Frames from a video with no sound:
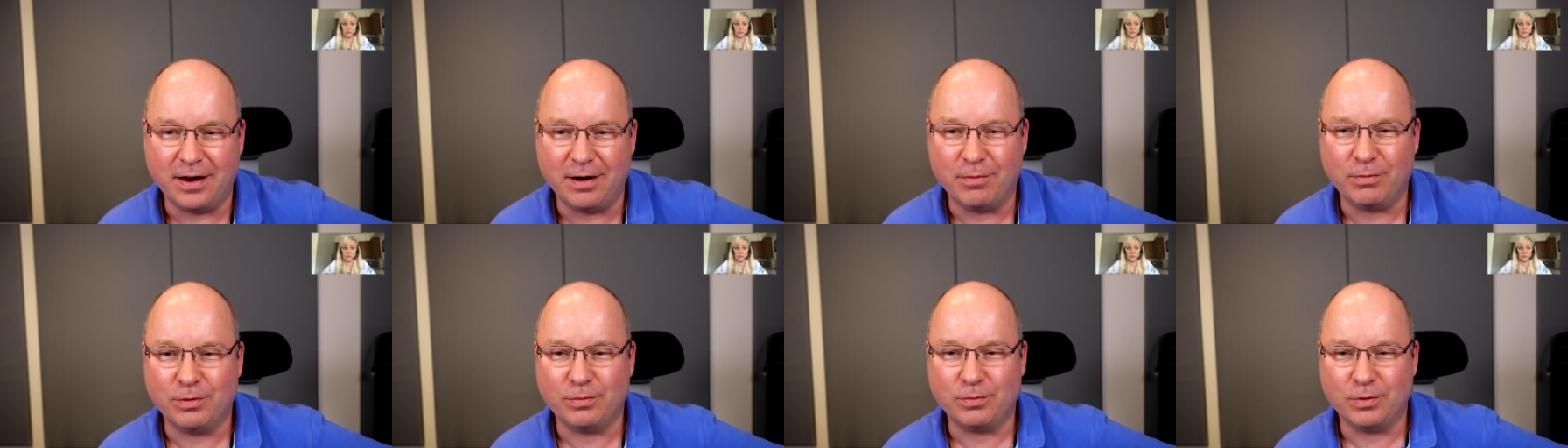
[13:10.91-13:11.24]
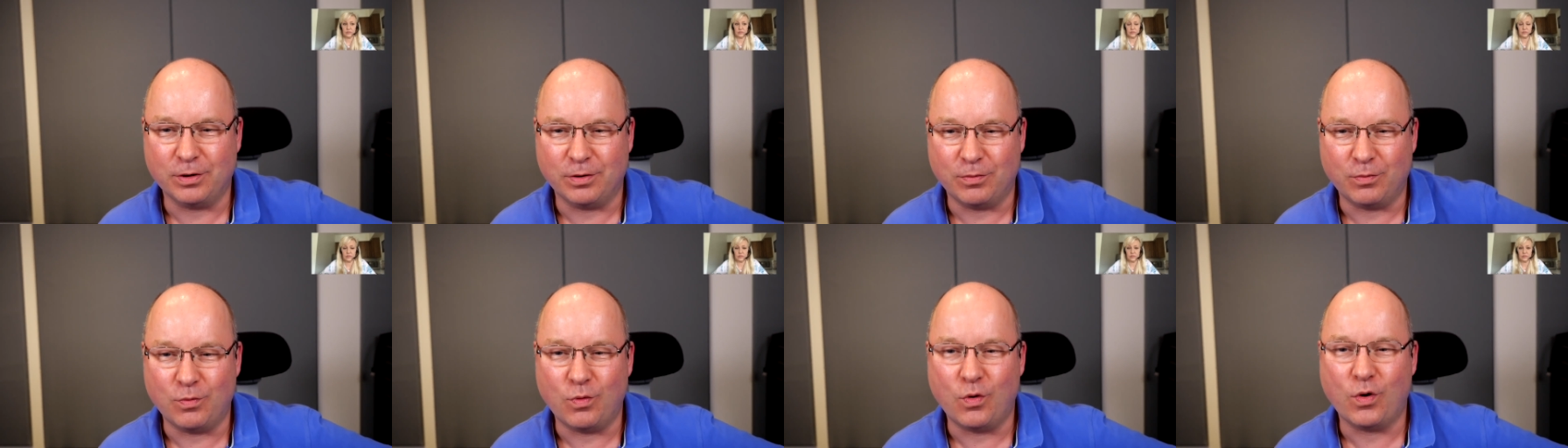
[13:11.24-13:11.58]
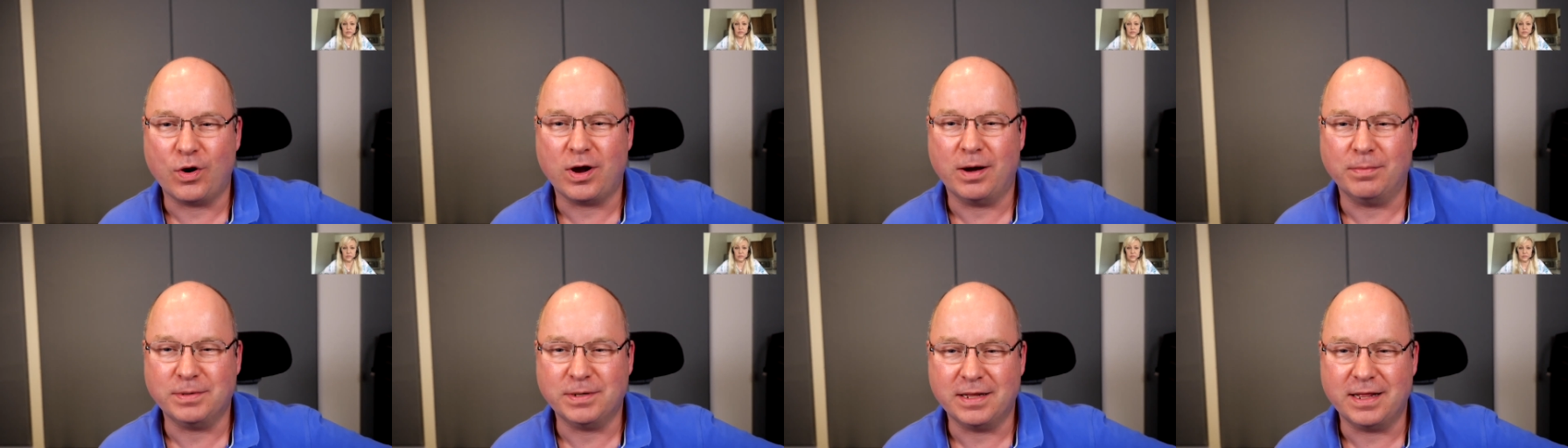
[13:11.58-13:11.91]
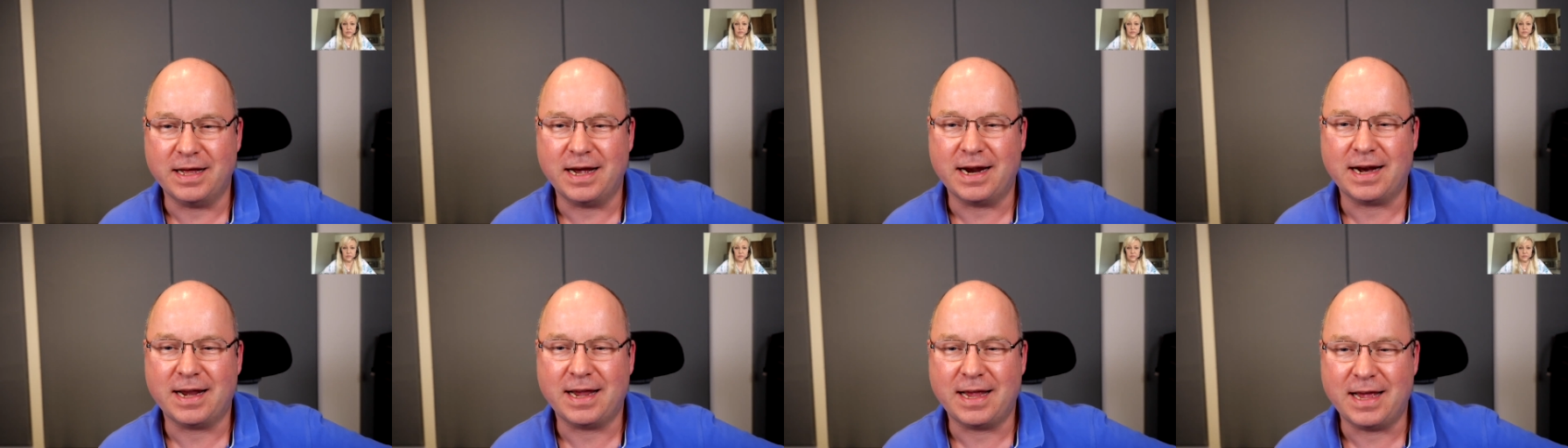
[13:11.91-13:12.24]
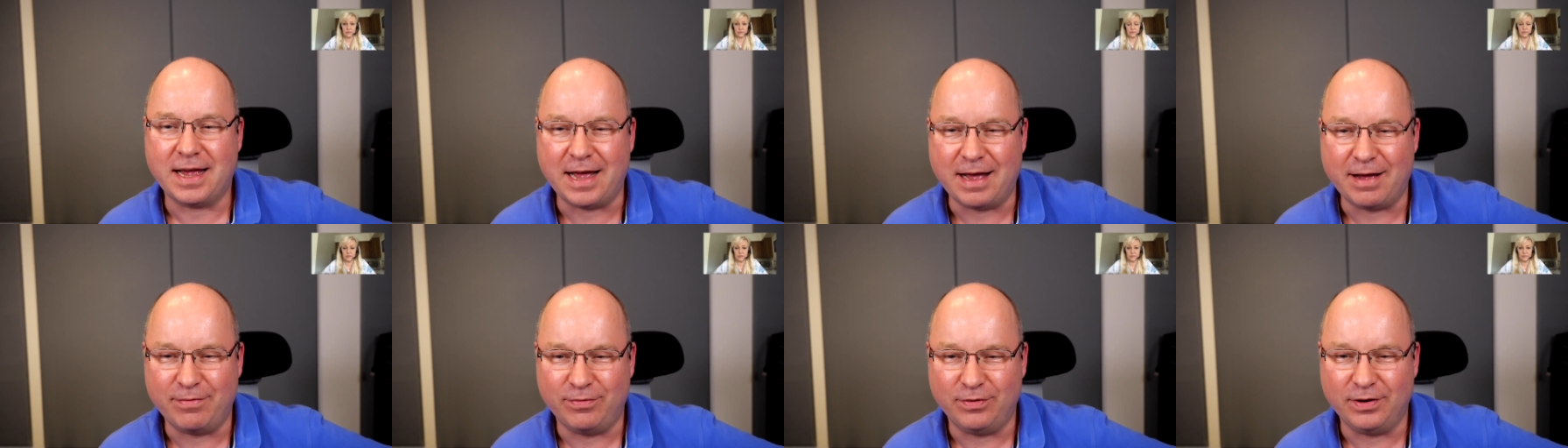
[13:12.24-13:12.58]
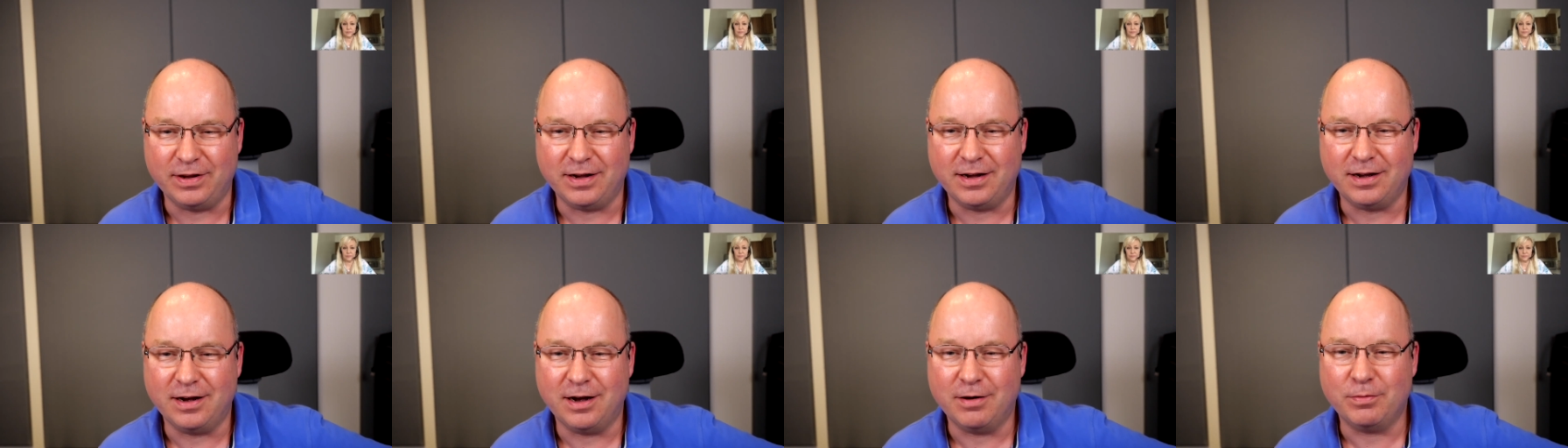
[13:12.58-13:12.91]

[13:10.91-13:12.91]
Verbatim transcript: I would want to walk up to that carefully.